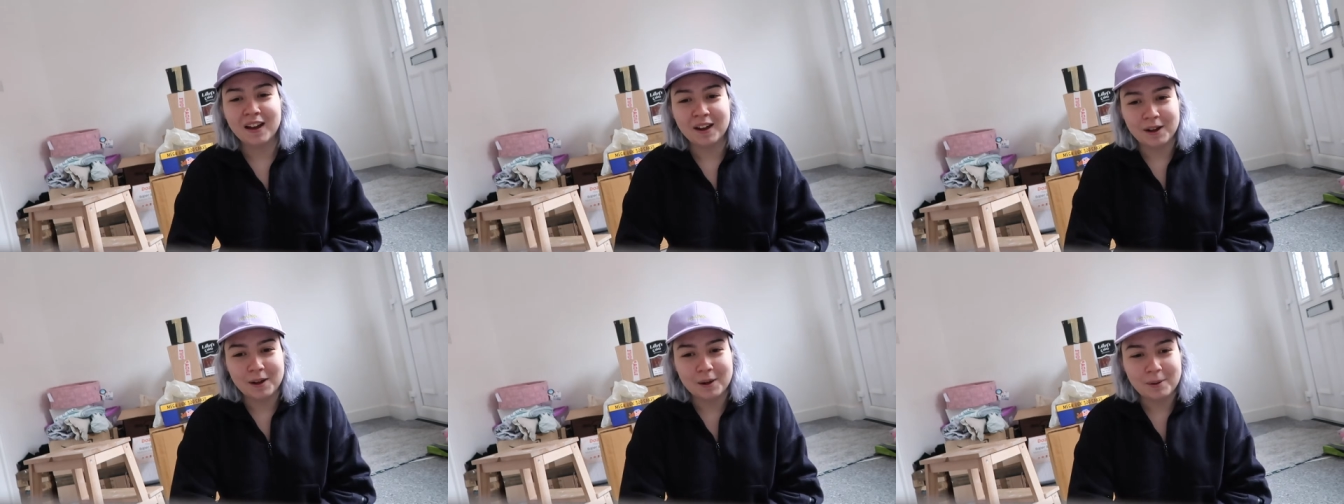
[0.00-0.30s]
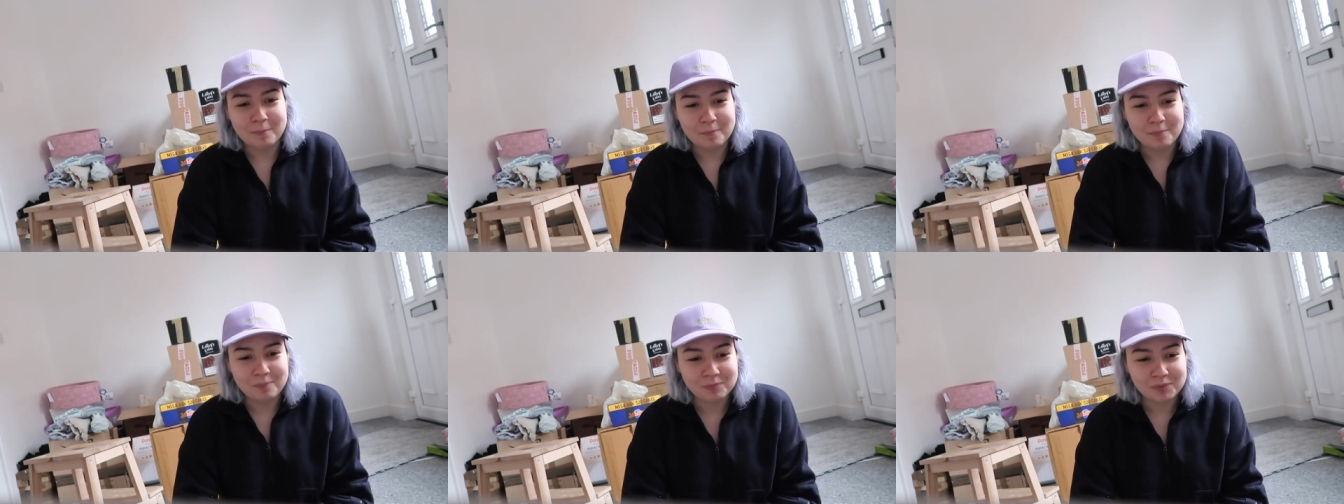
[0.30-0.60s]

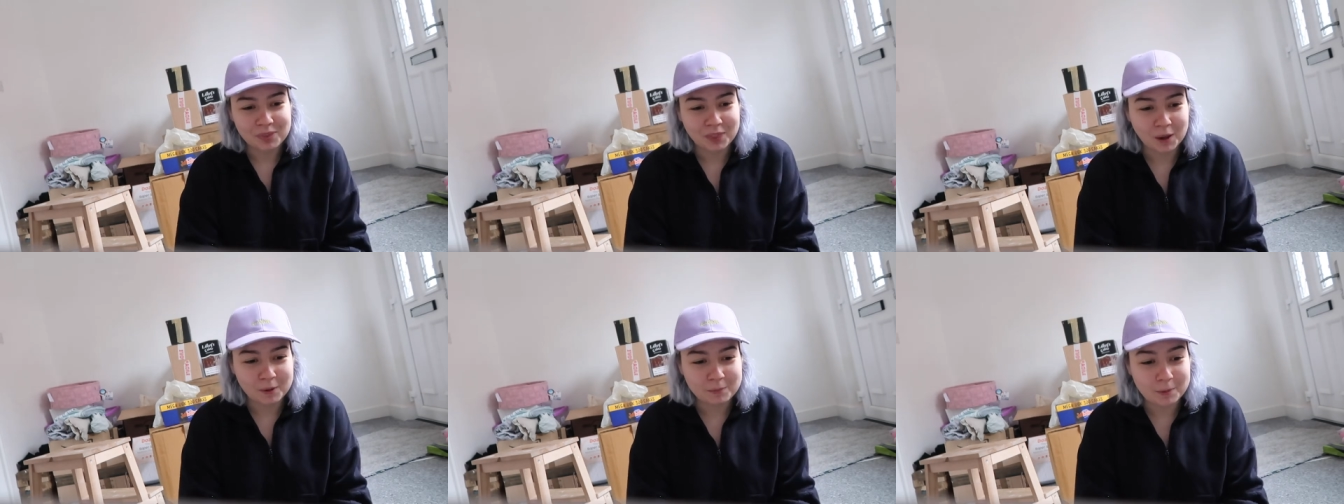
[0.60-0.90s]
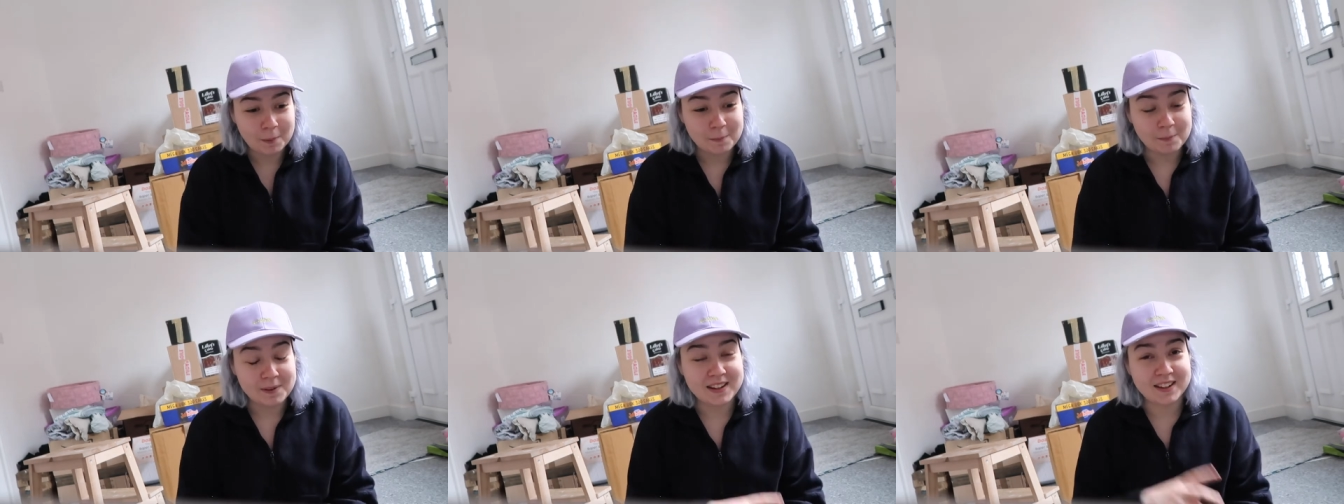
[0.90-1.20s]
um,
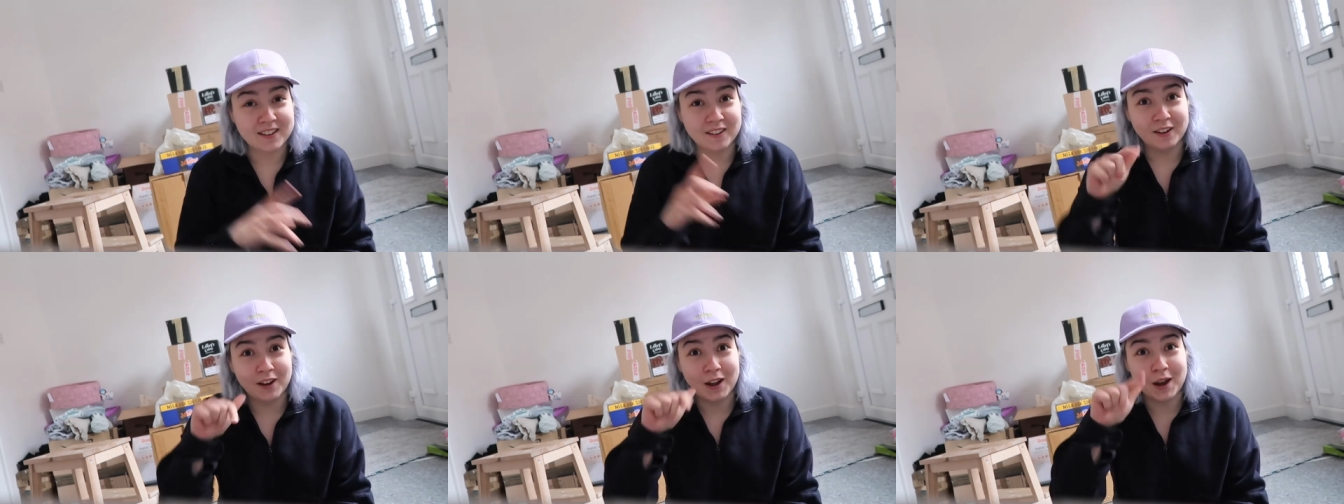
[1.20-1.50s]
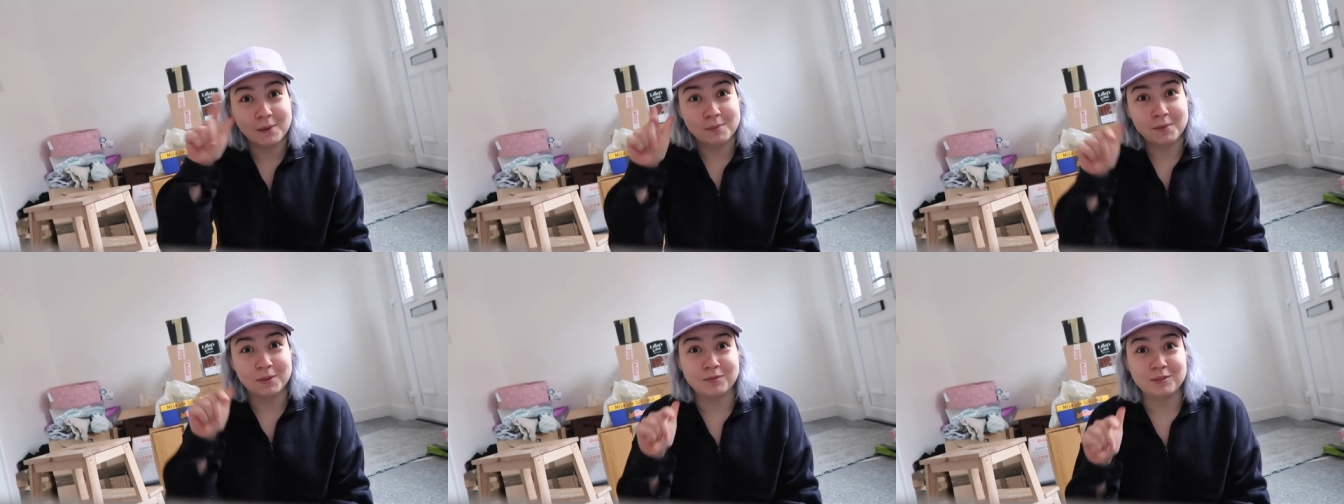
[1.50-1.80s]
when we got
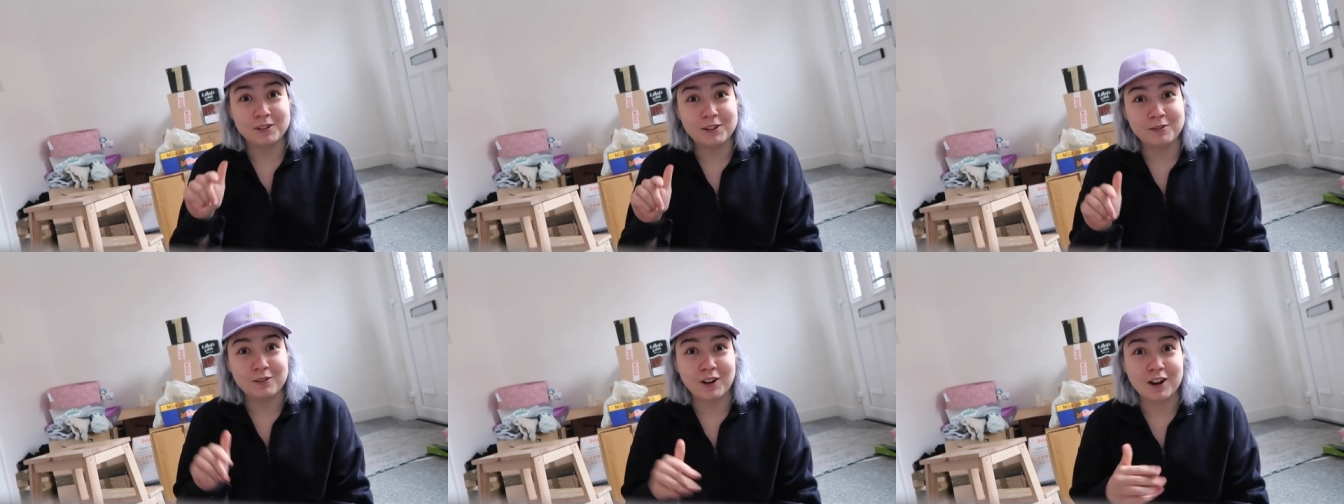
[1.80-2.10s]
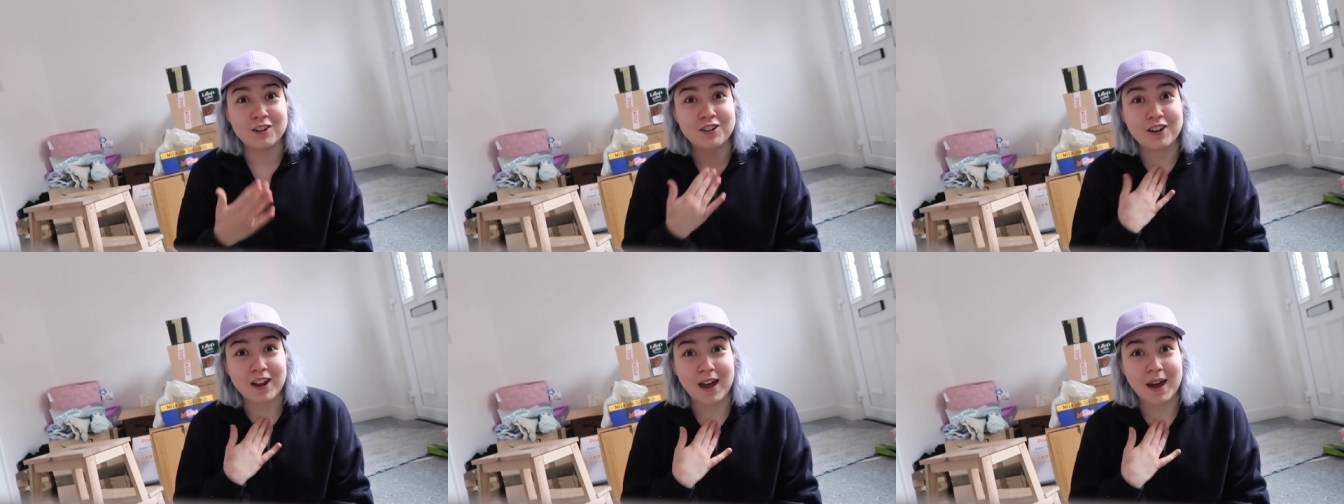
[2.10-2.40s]
home and
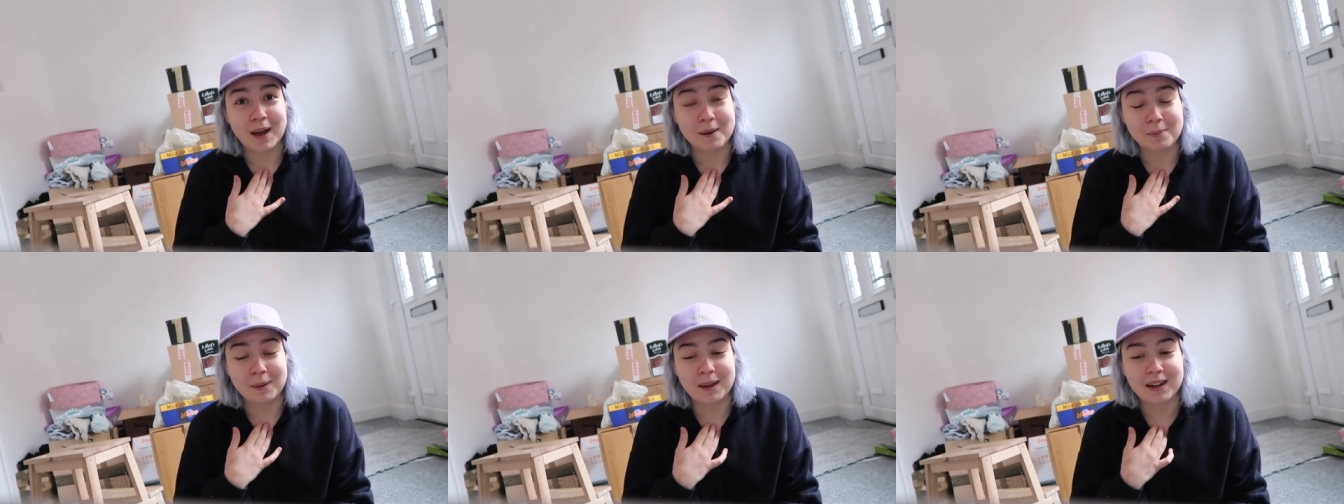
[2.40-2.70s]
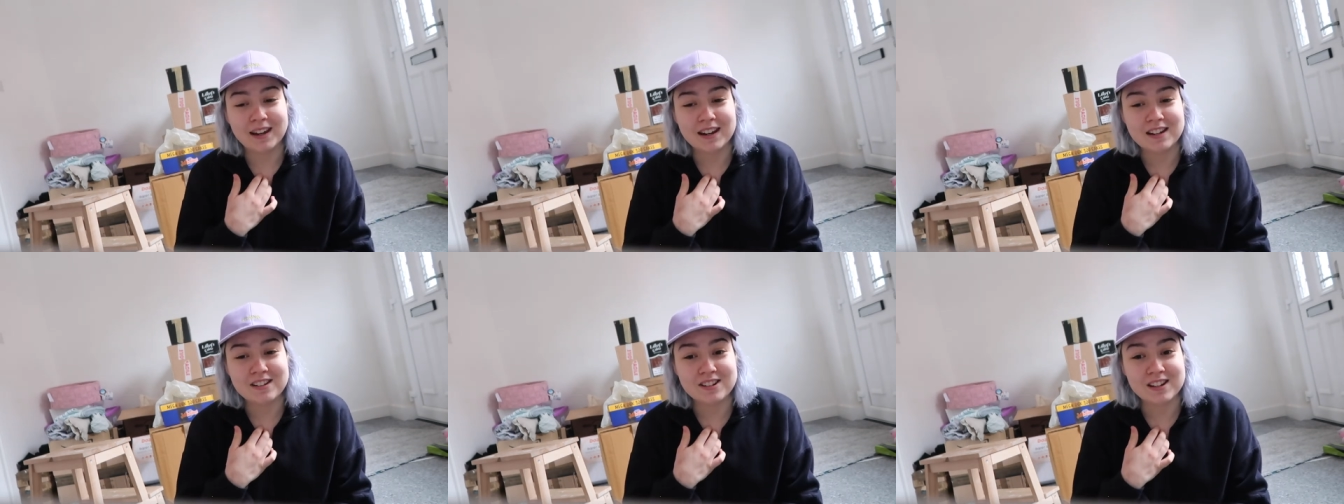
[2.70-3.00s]
refreshed our
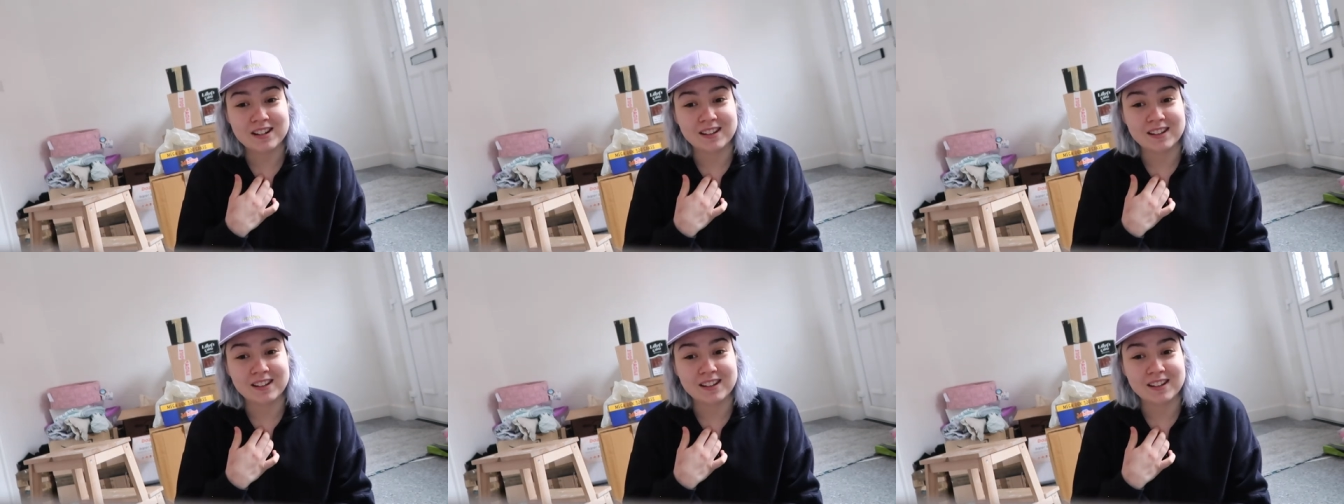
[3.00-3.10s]
page,